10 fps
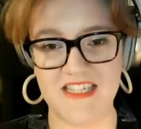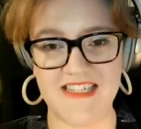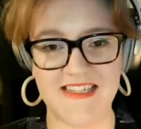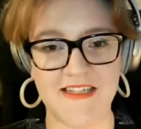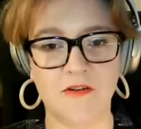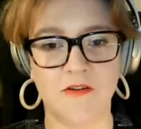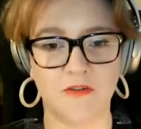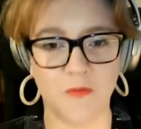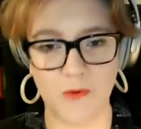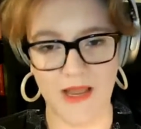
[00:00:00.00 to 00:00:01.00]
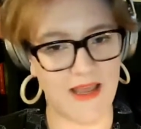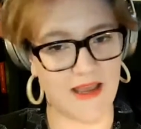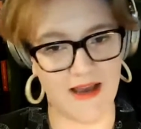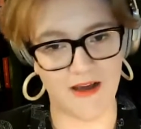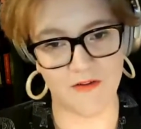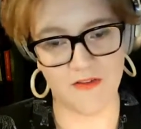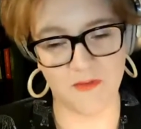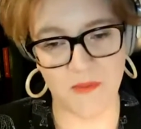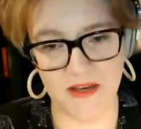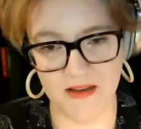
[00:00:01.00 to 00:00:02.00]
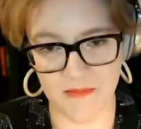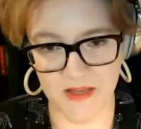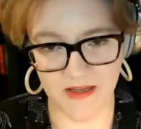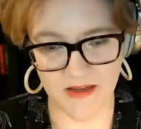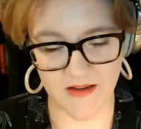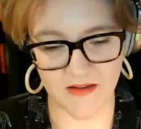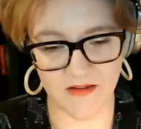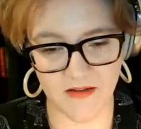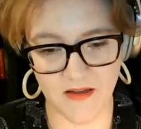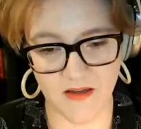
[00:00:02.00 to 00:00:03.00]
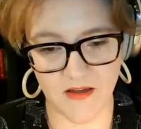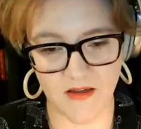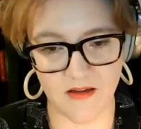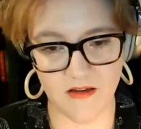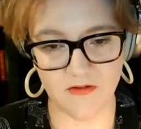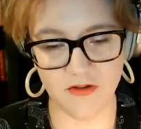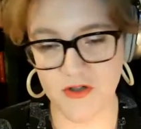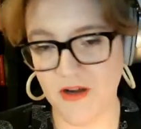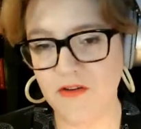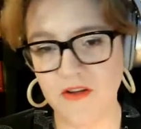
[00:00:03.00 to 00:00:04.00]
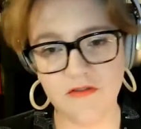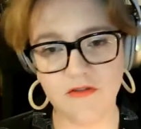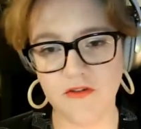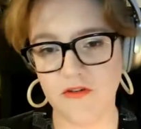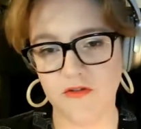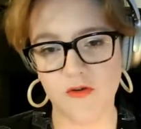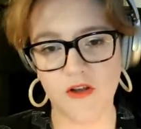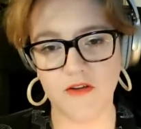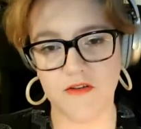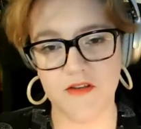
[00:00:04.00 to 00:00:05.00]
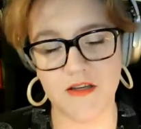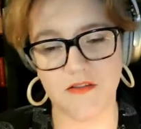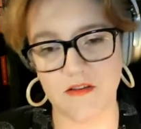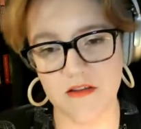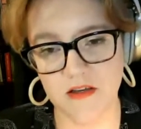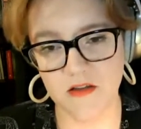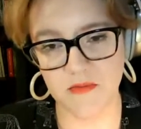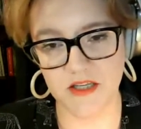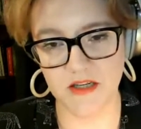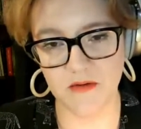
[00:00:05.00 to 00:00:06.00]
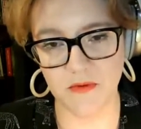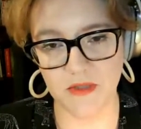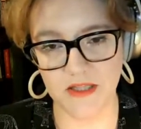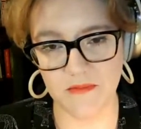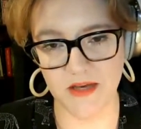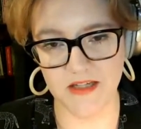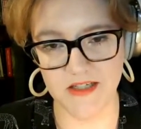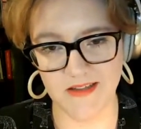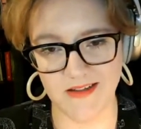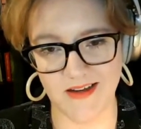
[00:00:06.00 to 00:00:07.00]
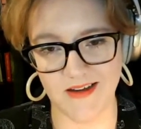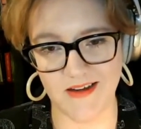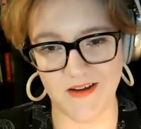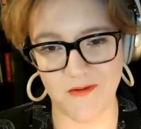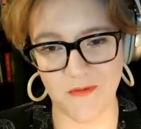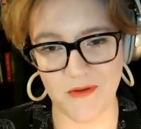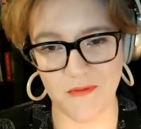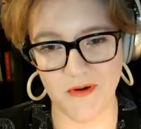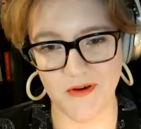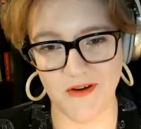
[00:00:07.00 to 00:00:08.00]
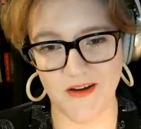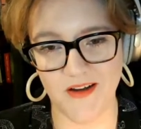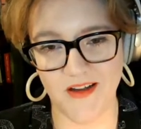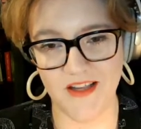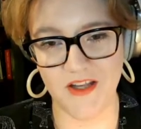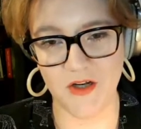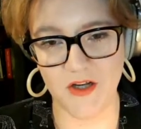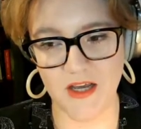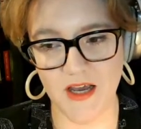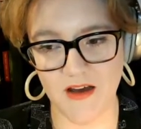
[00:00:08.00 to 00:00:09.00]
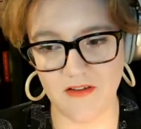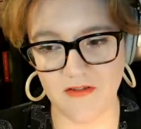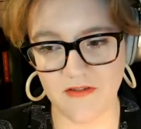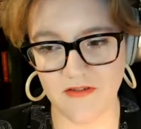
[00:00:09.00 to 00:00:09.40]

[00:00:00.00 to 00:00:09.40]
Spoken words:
tiered way out of this pandemic. And for travel and for all other things, I think in the beginning we really imagined that we were, going to have